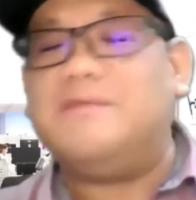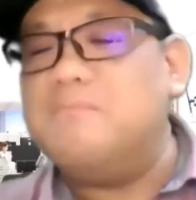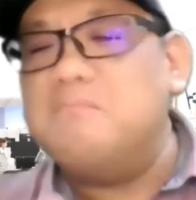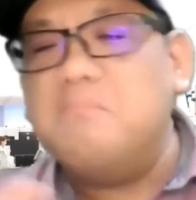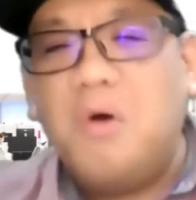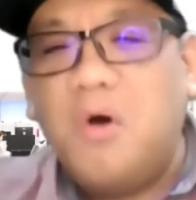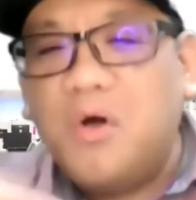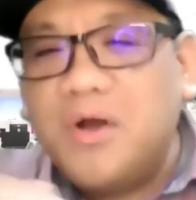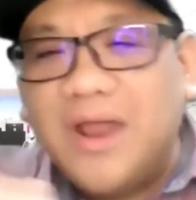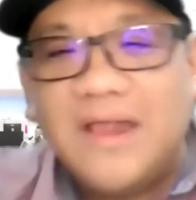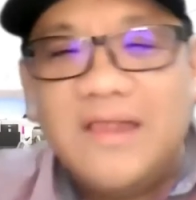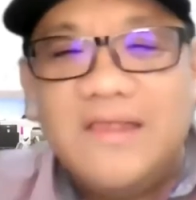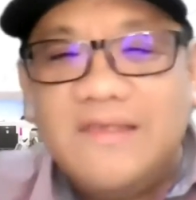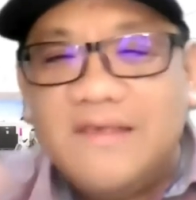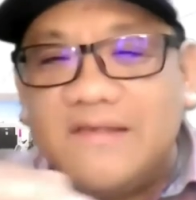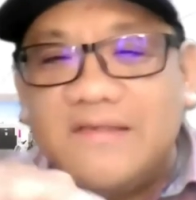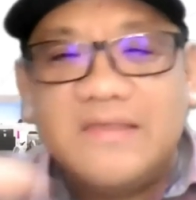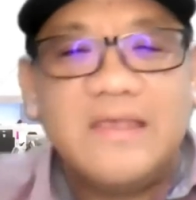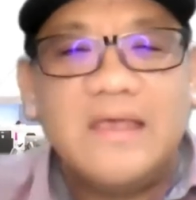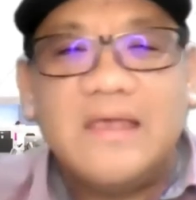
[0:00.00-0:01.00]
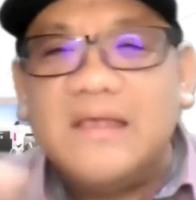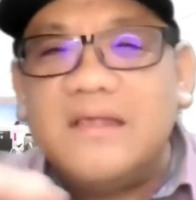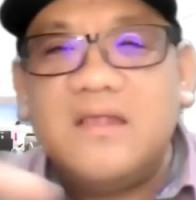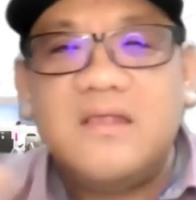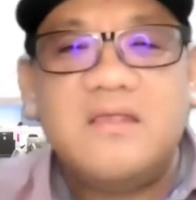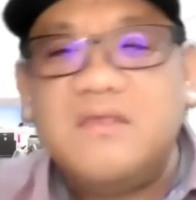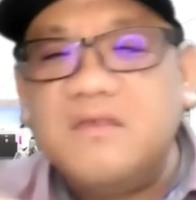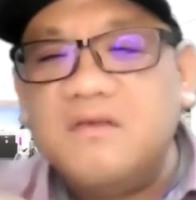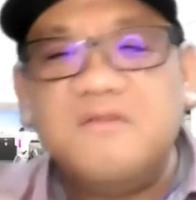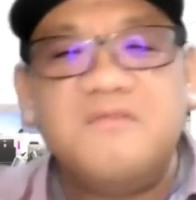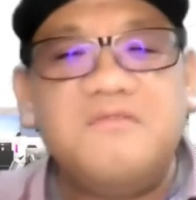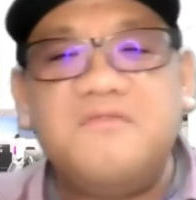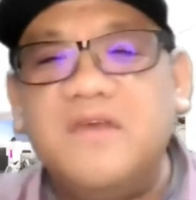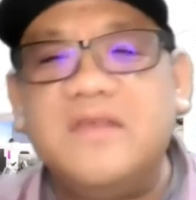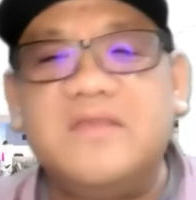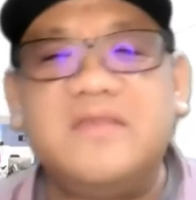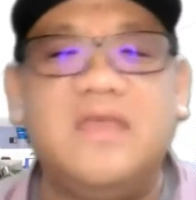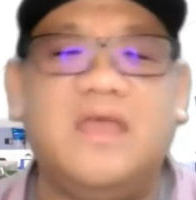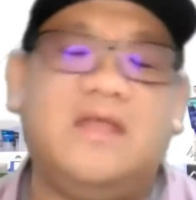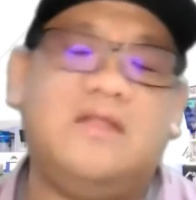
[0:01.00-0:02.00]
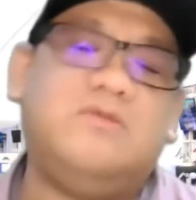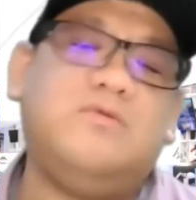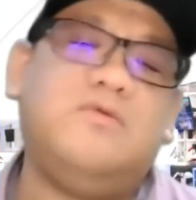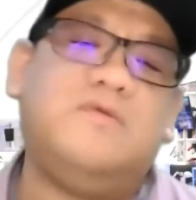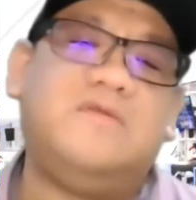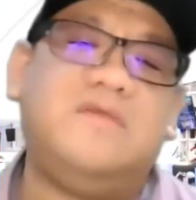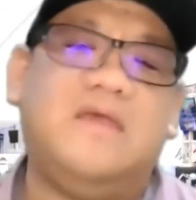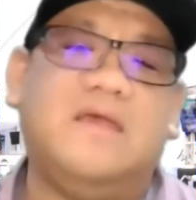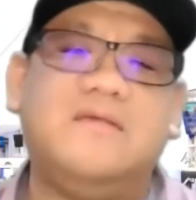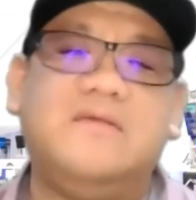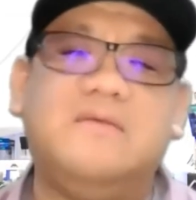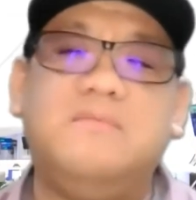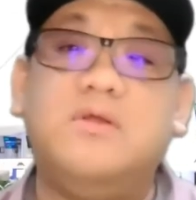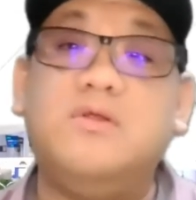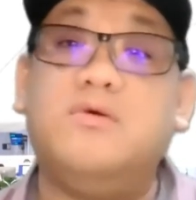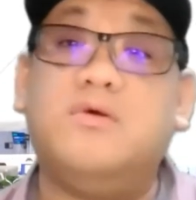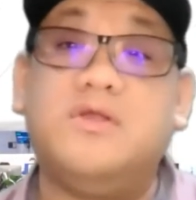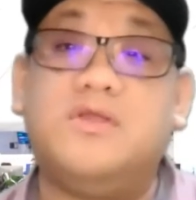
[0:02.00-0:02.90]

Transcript: more than just surface enthusiasm.